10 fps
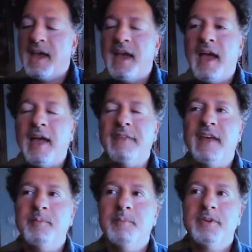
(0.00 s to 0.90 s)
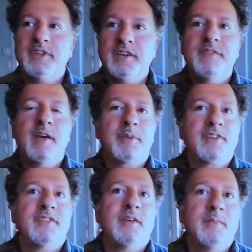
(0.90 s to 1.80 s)
And they believe that because
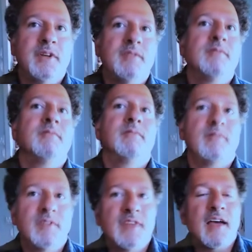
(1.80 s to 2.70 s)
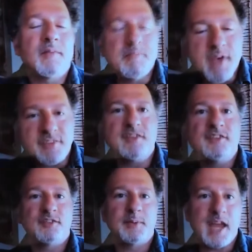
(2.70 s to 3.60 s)
that message
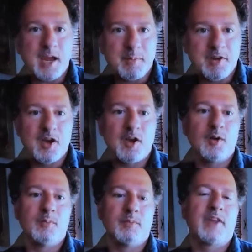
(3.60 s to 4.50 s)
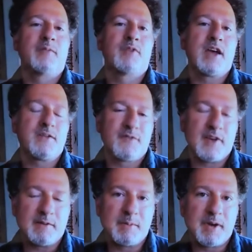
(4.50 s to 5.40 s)
has been hammered home by the Brown
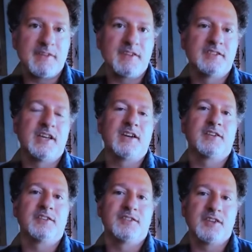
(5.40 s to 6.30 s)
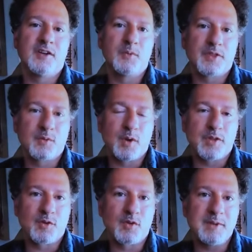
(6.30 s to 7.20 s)
family, by these letters, with
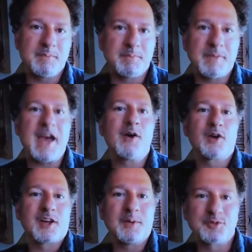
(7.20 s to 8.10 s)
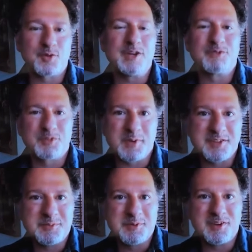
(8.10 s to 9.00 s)
great power comes great
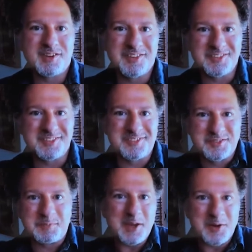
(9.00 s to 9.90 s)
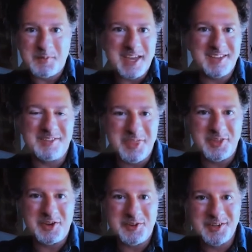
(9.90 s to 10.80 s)
responsibility, the Spider-Man
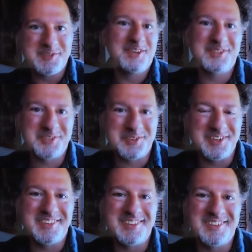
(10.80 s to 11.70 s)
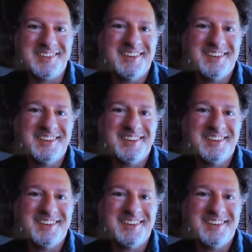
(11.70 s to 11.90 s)
theory of history, the